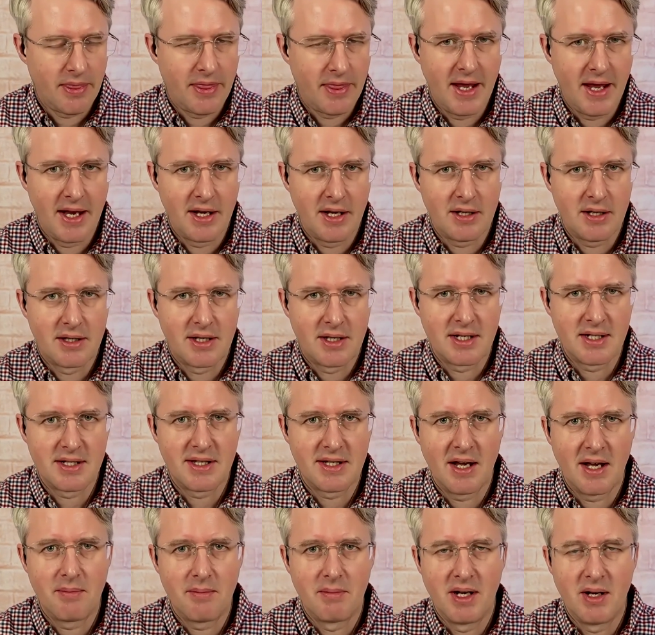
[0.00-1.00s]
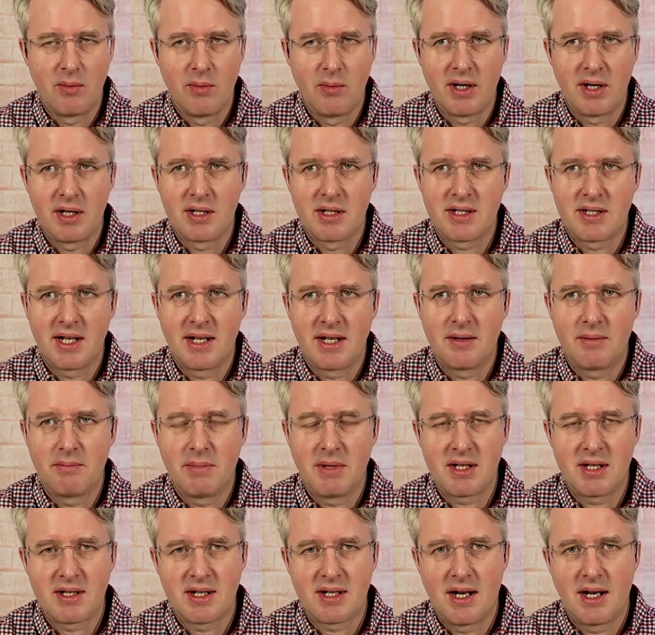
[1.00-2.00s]
Then does that mean we can send a
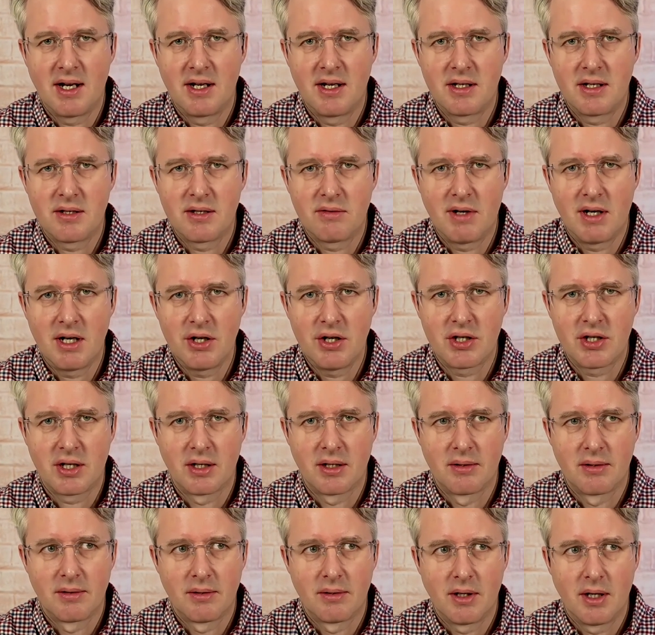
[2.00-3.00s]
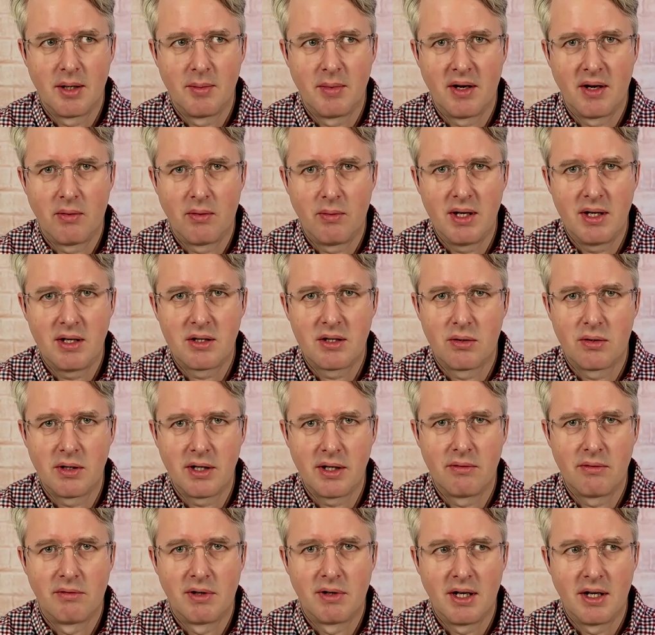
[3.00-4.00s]
missile into Russia? I mean, are we
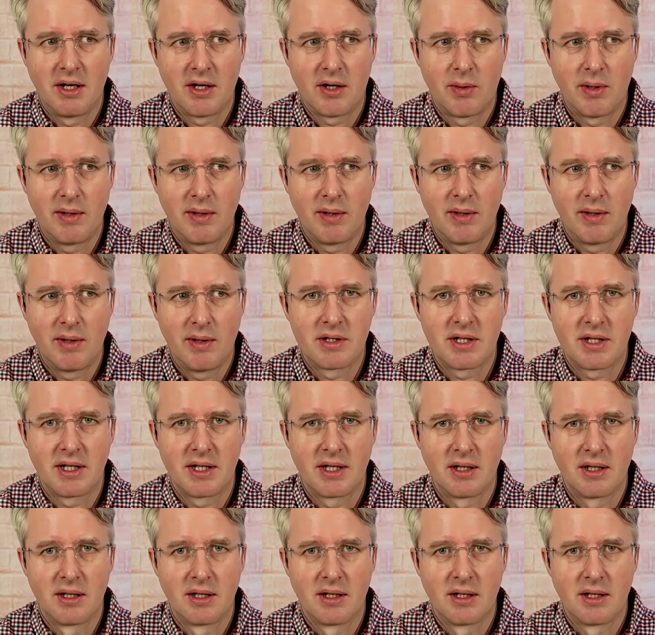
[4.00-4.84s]
talking real equivalence here?